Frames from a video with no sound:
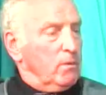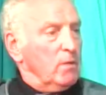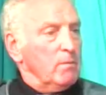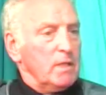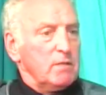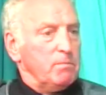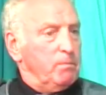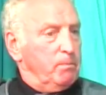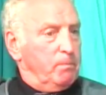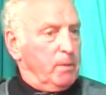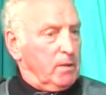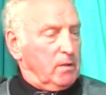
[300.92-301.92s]
we all mixed.
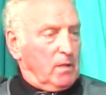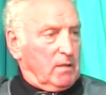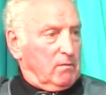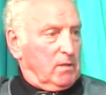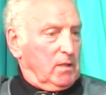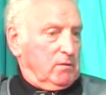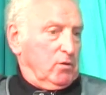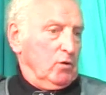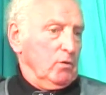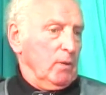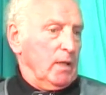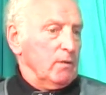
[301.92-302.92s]
But I don't
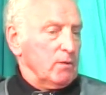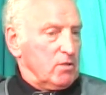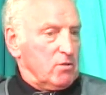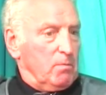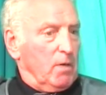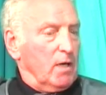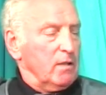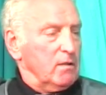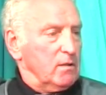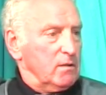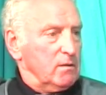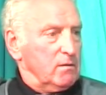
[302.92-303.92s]
know whether they were smarter.
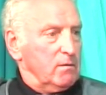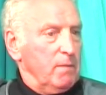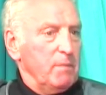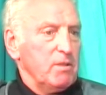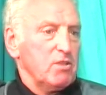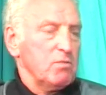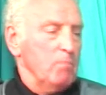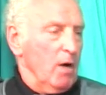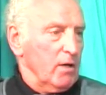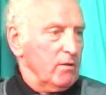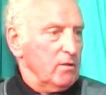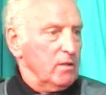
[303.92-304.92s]
They're maybe
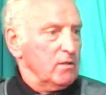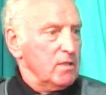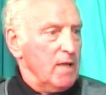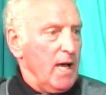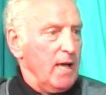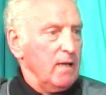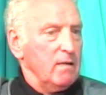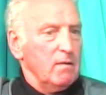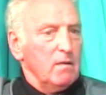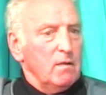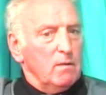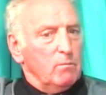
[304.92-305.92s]
smarter than us now.
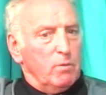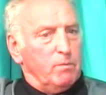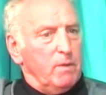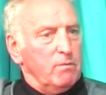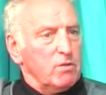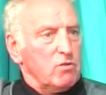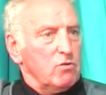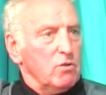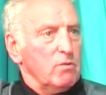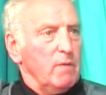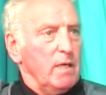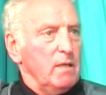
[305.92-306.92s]
But we were sort of